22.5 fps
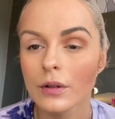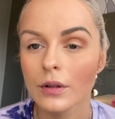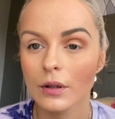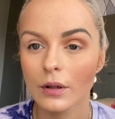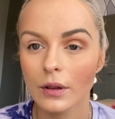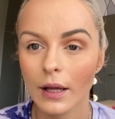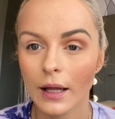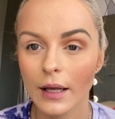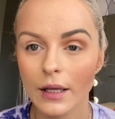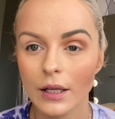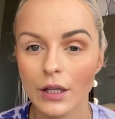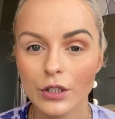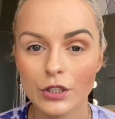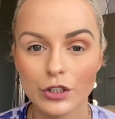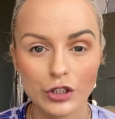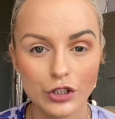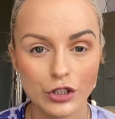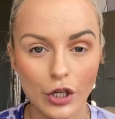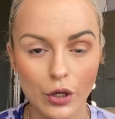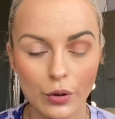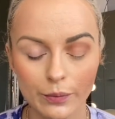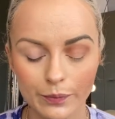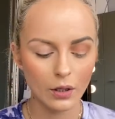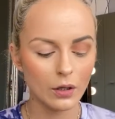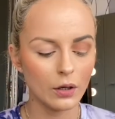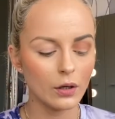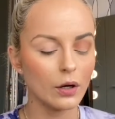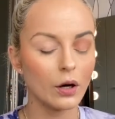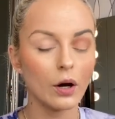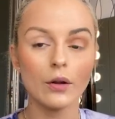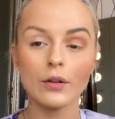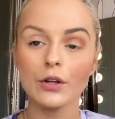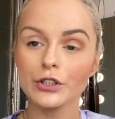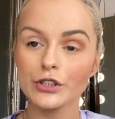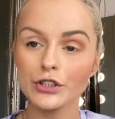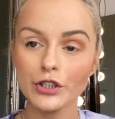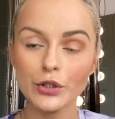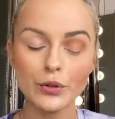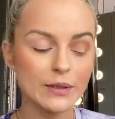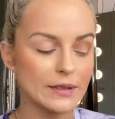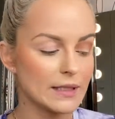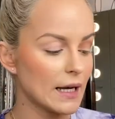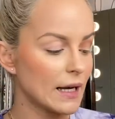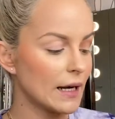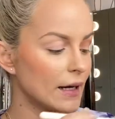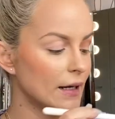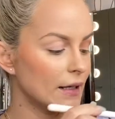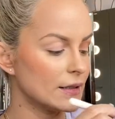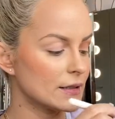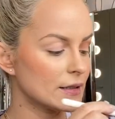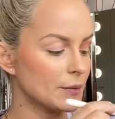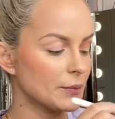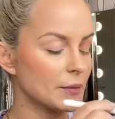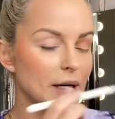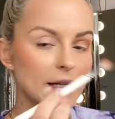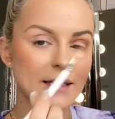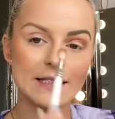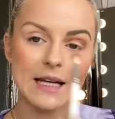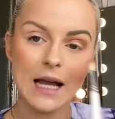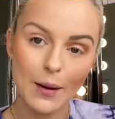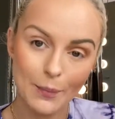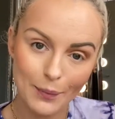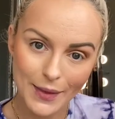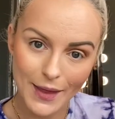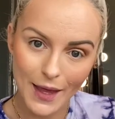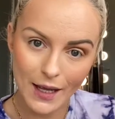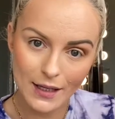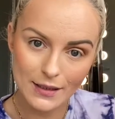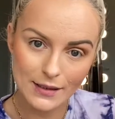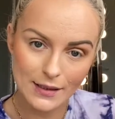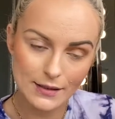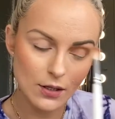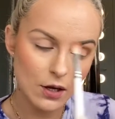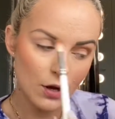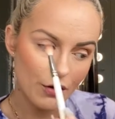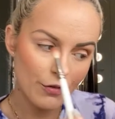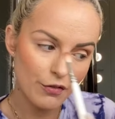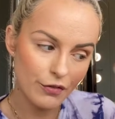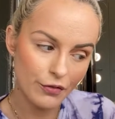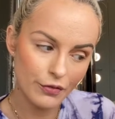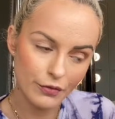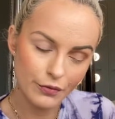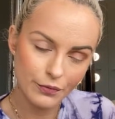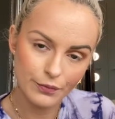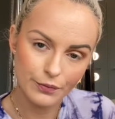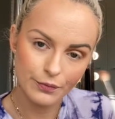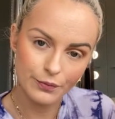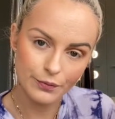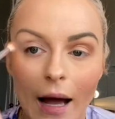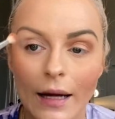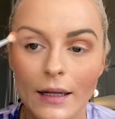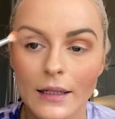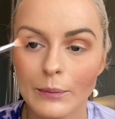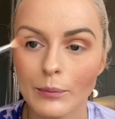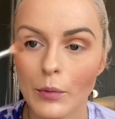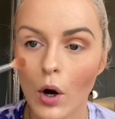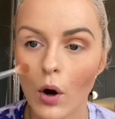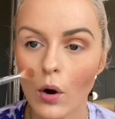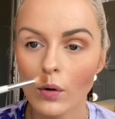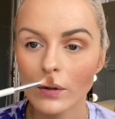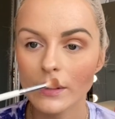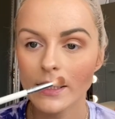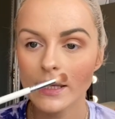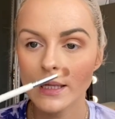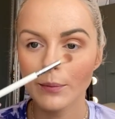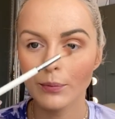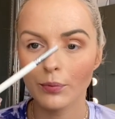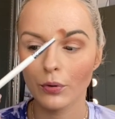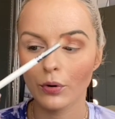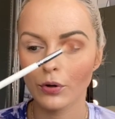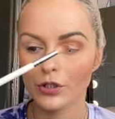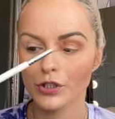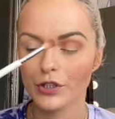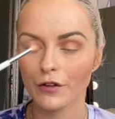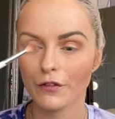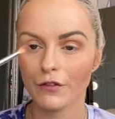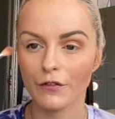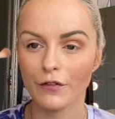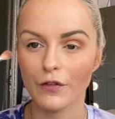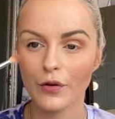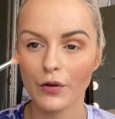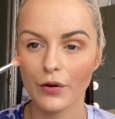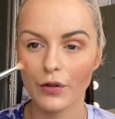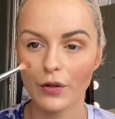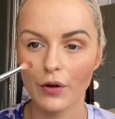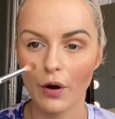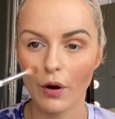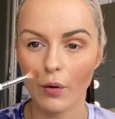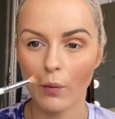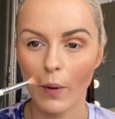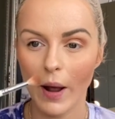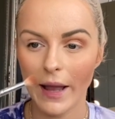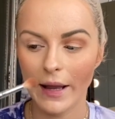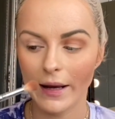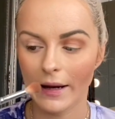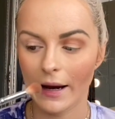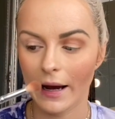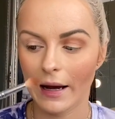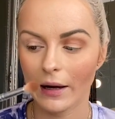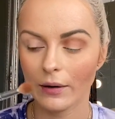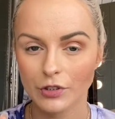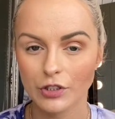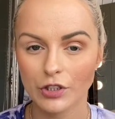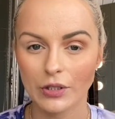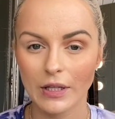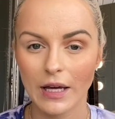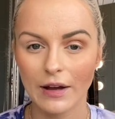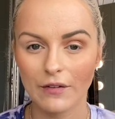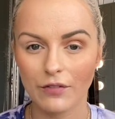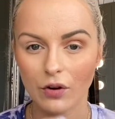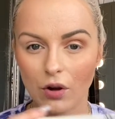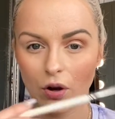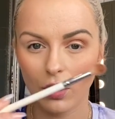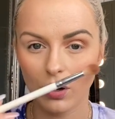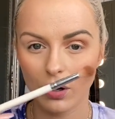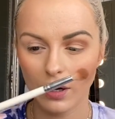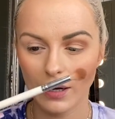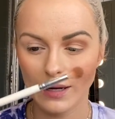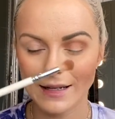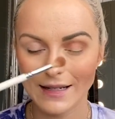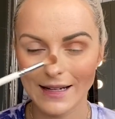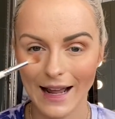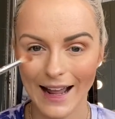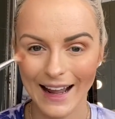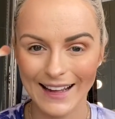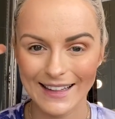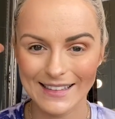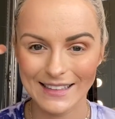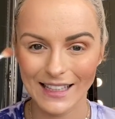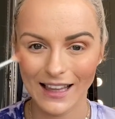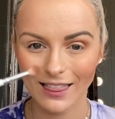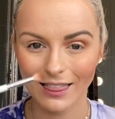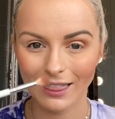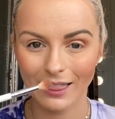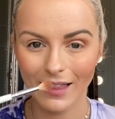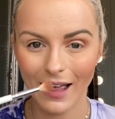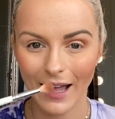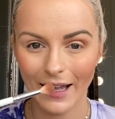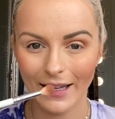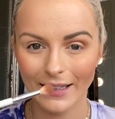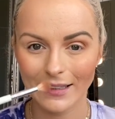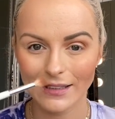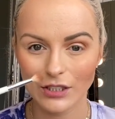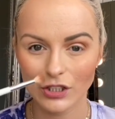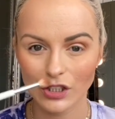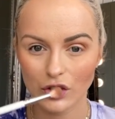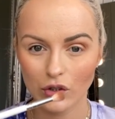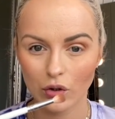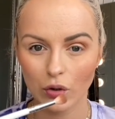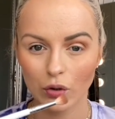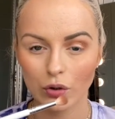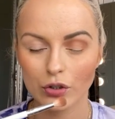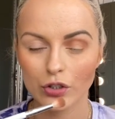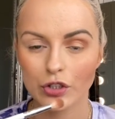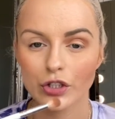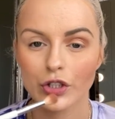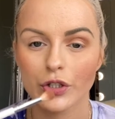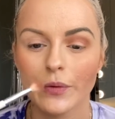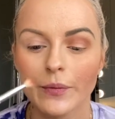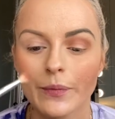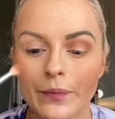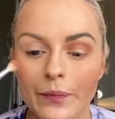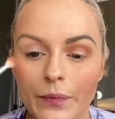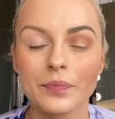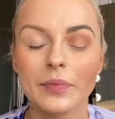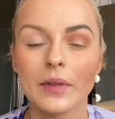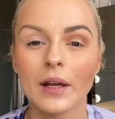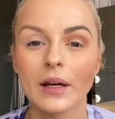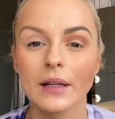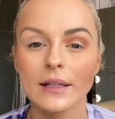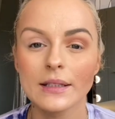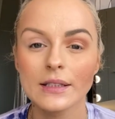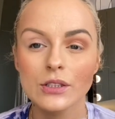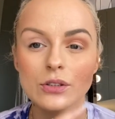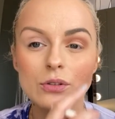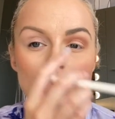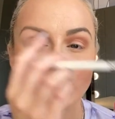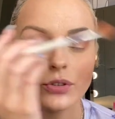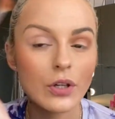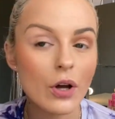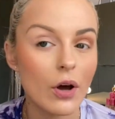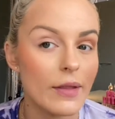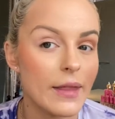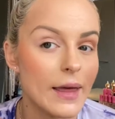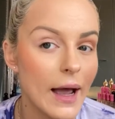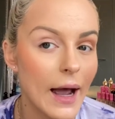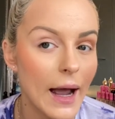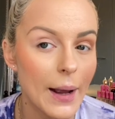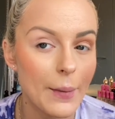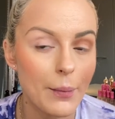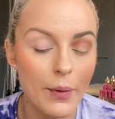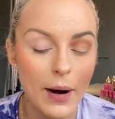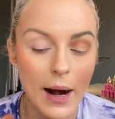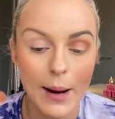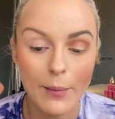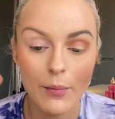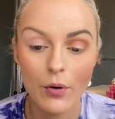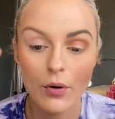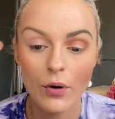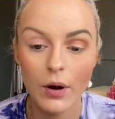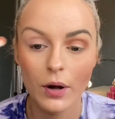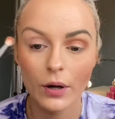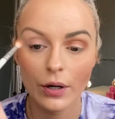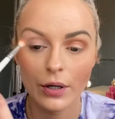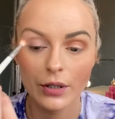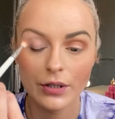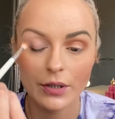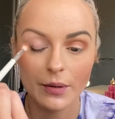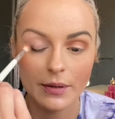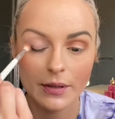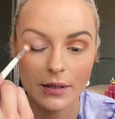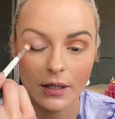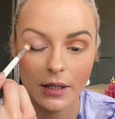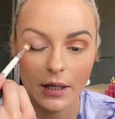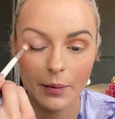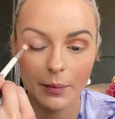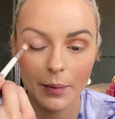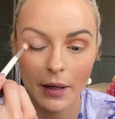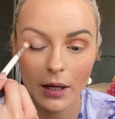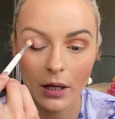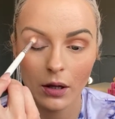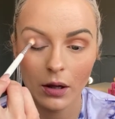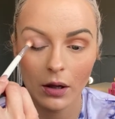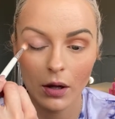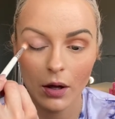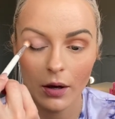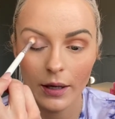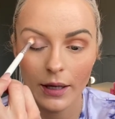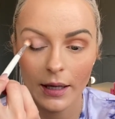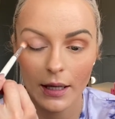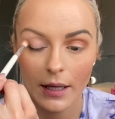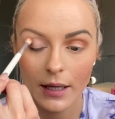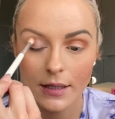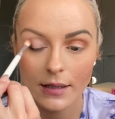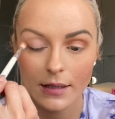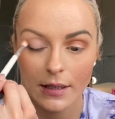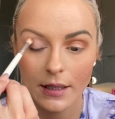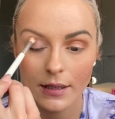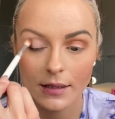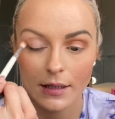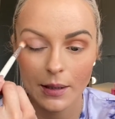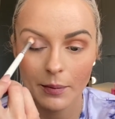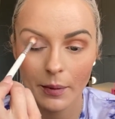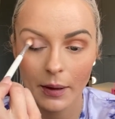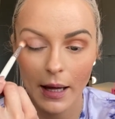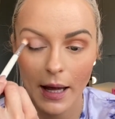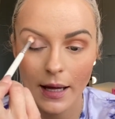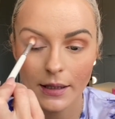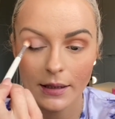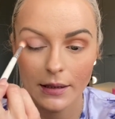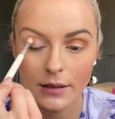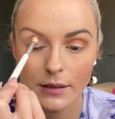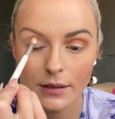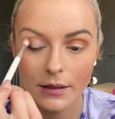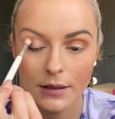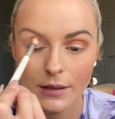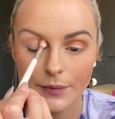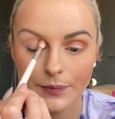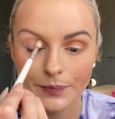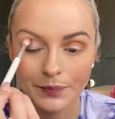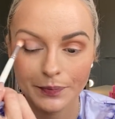Like so. On the do side, I'm going to tap the excess off and I'm holding the brush further away now so that I've got a nice light touch. This has also got the eye primer on, so it's going to be a lot easier to blend.